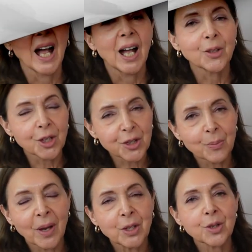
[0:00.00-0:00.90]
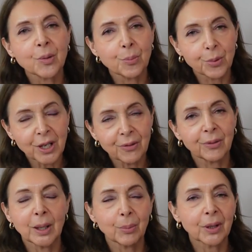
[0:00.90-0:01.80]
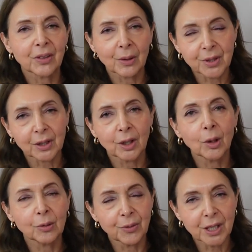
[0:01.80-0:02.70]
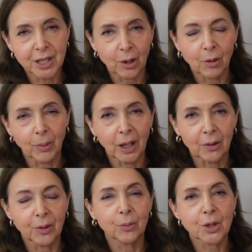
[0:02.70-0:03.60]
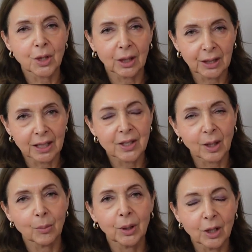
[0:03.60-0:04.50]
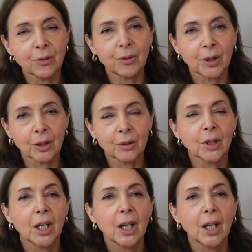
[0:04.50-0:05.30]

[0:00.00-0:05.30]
And just to mention briefly, because I've done a whole video about them, which I'll link down below for you,